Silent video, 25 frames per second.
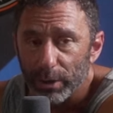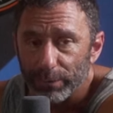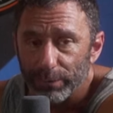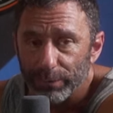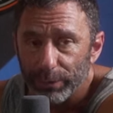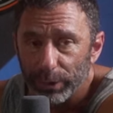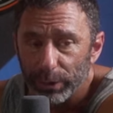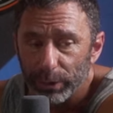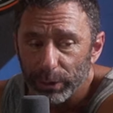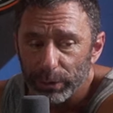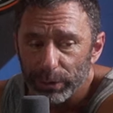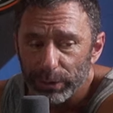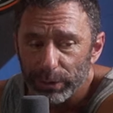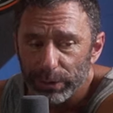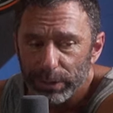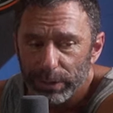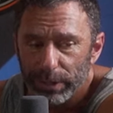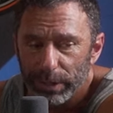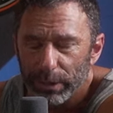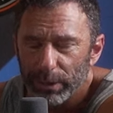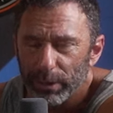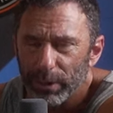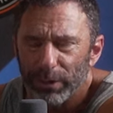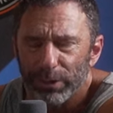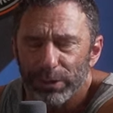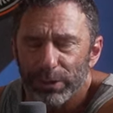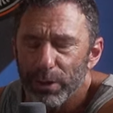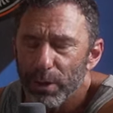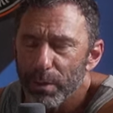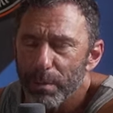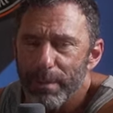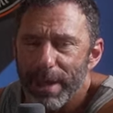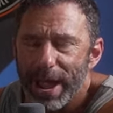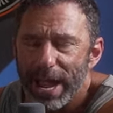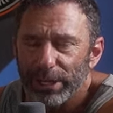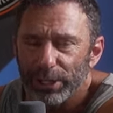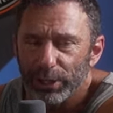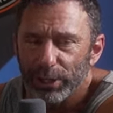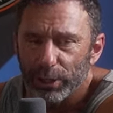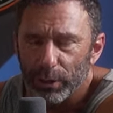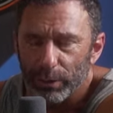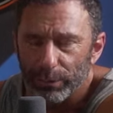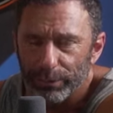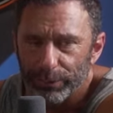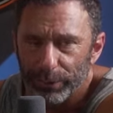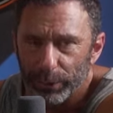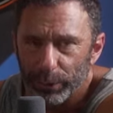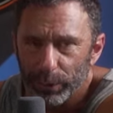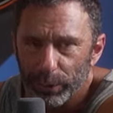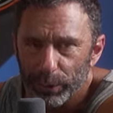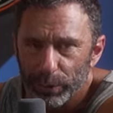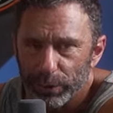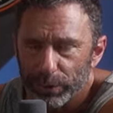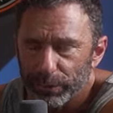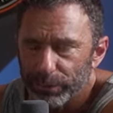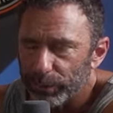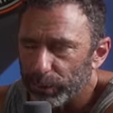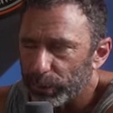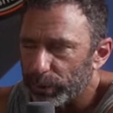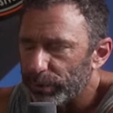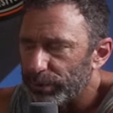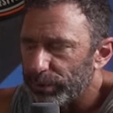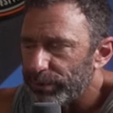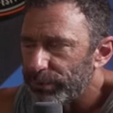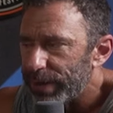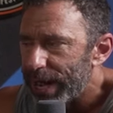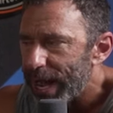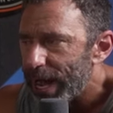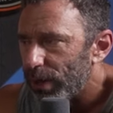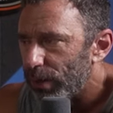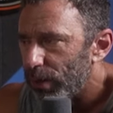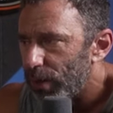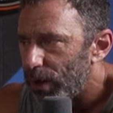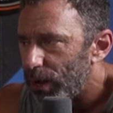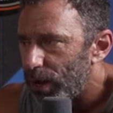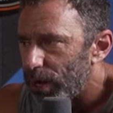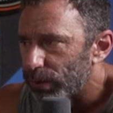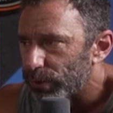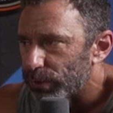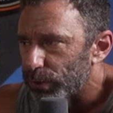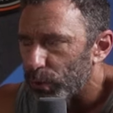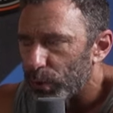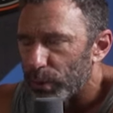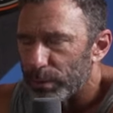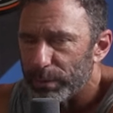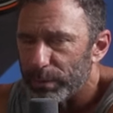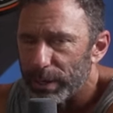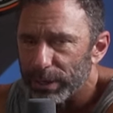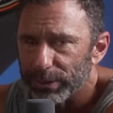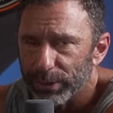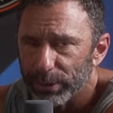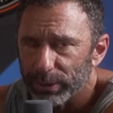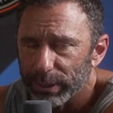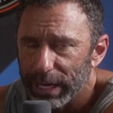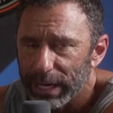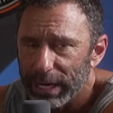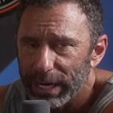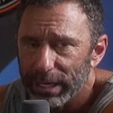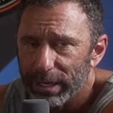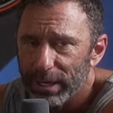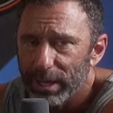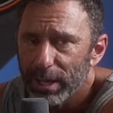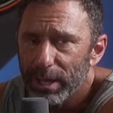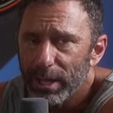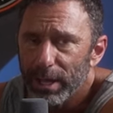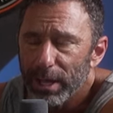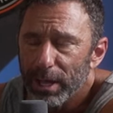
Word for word: foods. There's no magical foods for fat loss or muscle gain,